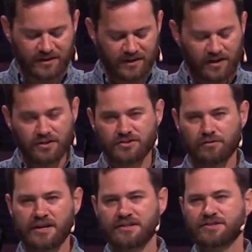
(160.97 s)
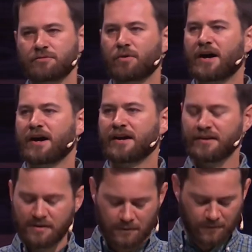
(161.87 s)
Here's the reason why
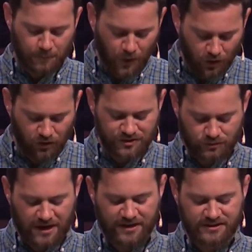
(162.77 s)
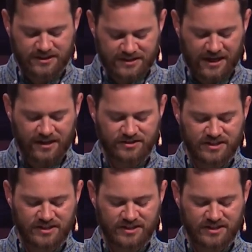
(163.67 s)
Paul is writing to Titus.